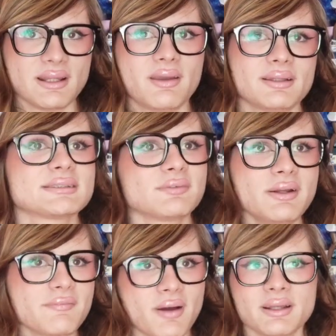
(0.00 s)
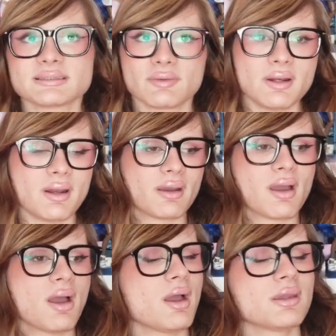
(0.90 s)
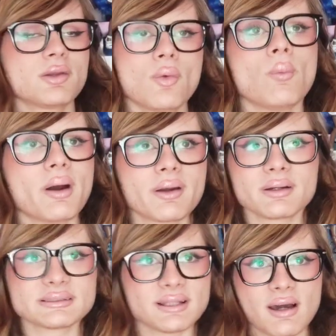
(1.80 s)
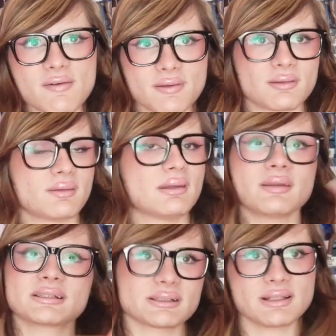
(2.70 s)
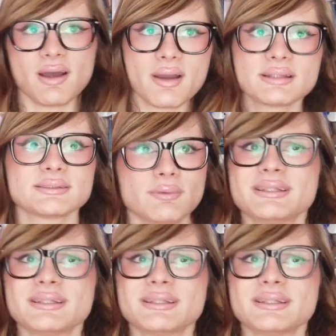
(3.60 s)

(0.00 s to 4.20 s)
Like, it's really fun, it's really like, water stuff, and there's a slide, so